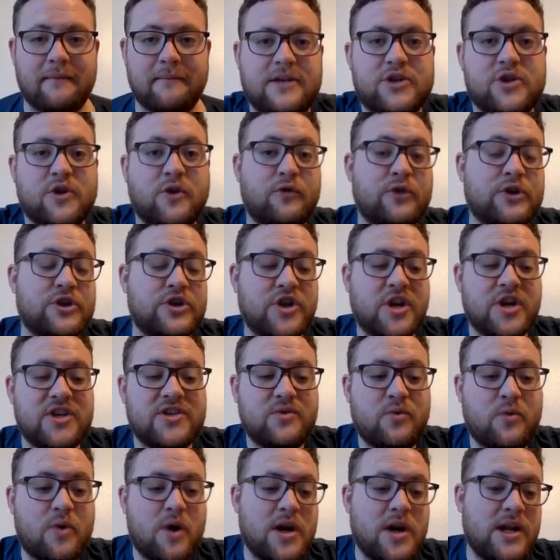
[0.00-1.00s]
So if we just
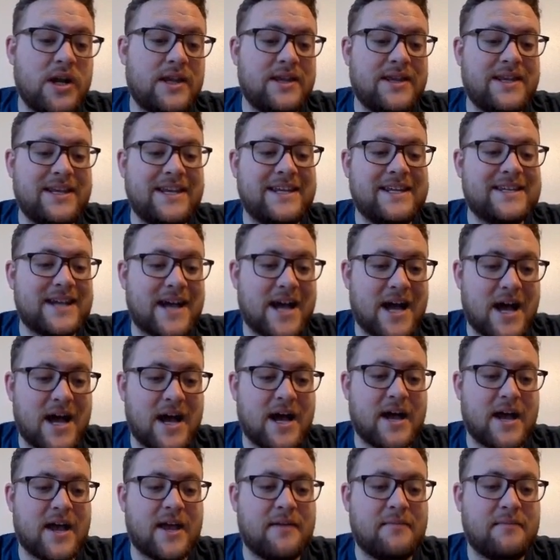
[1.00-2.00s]
wanted the
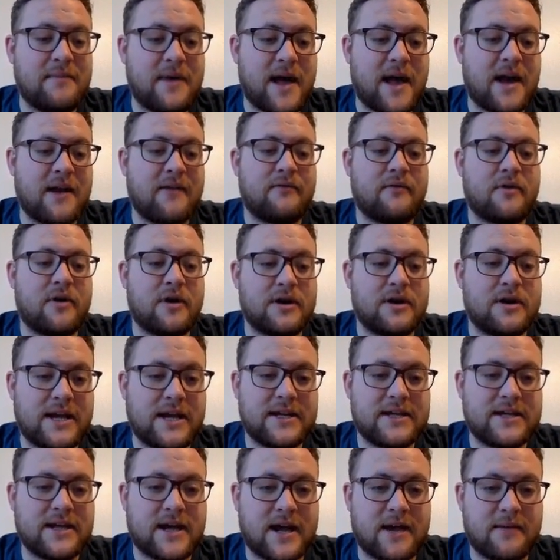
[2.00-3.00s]
time out of our
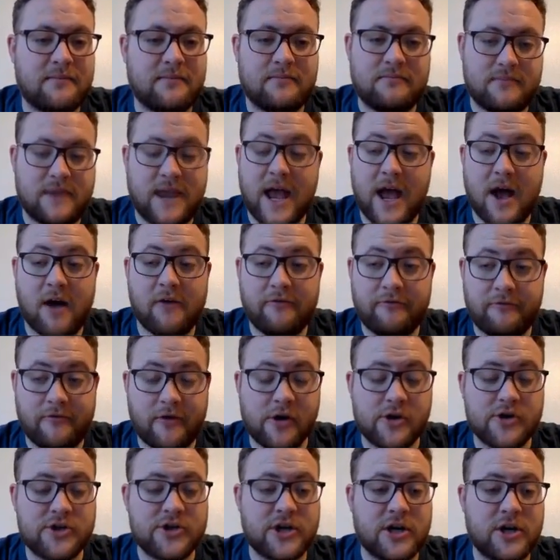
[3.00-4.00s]
datetime now
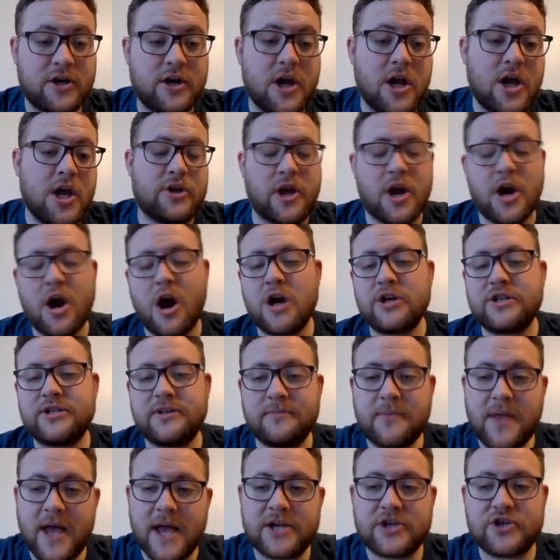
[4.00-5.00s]
function, there are some
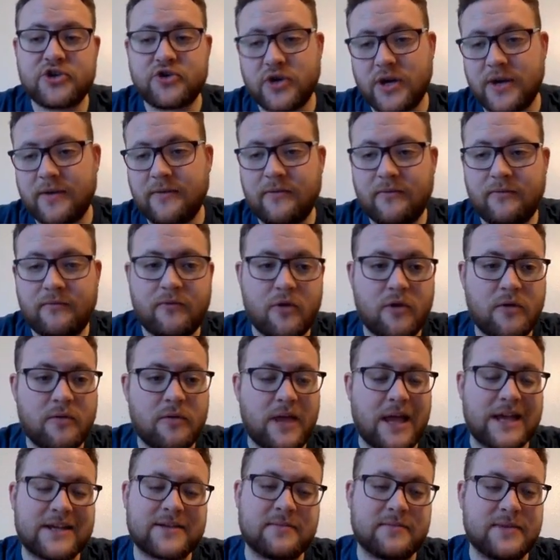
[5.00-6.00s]
like some
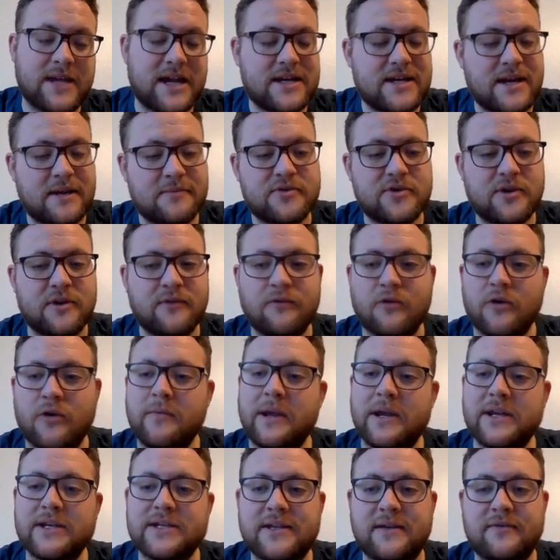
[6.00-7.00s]
datetime string
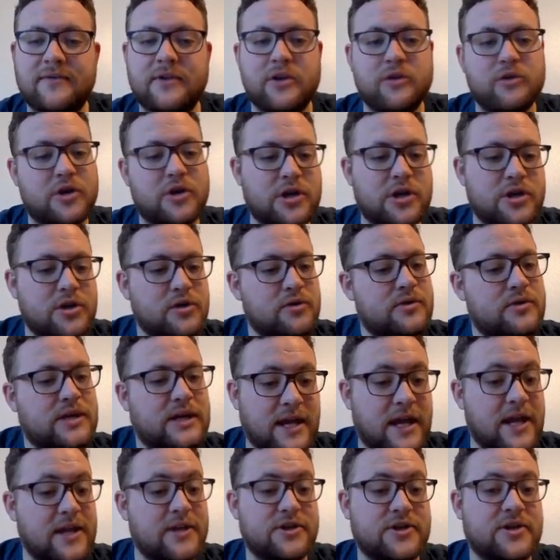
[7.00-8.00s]
formatting stuff that you could do to
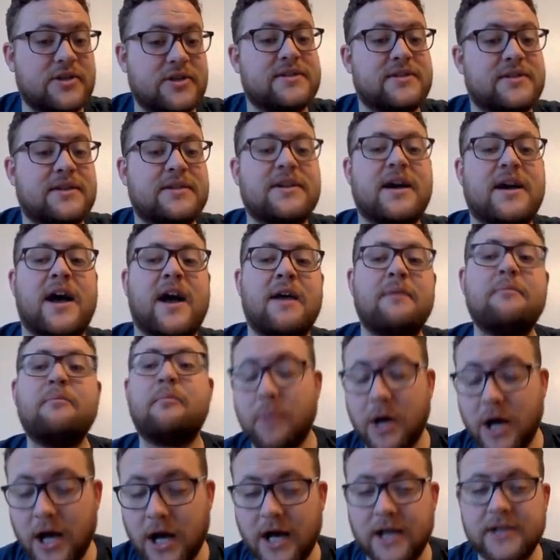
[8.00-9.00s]
get just the time,
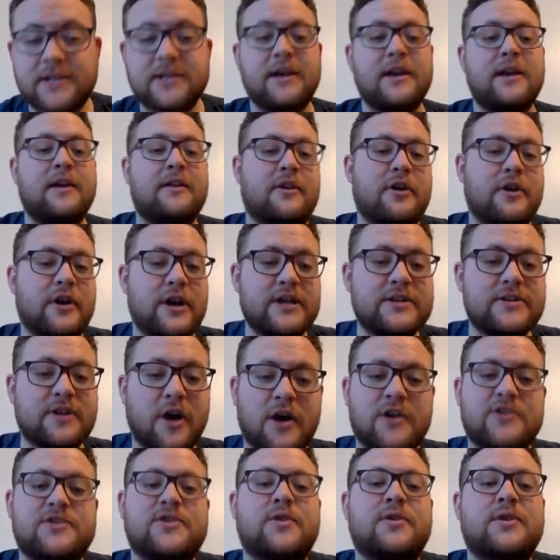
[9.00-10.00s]
but there is
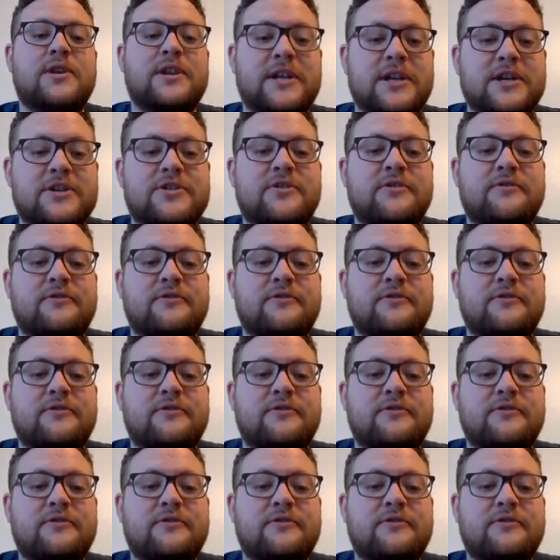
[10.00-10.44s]
also an additional